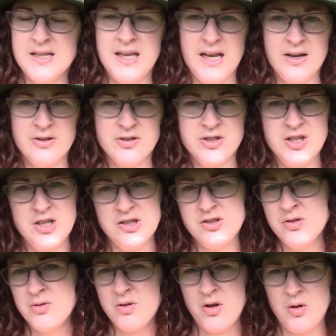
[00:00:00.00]
and the energy
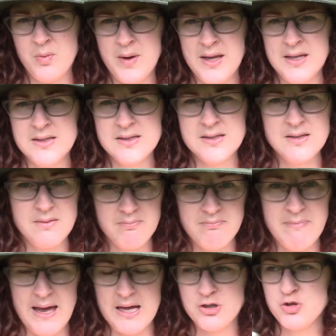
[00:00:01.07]
don't always
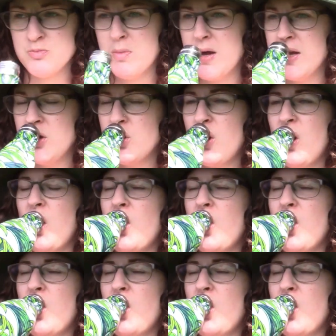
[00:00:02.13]
match mine.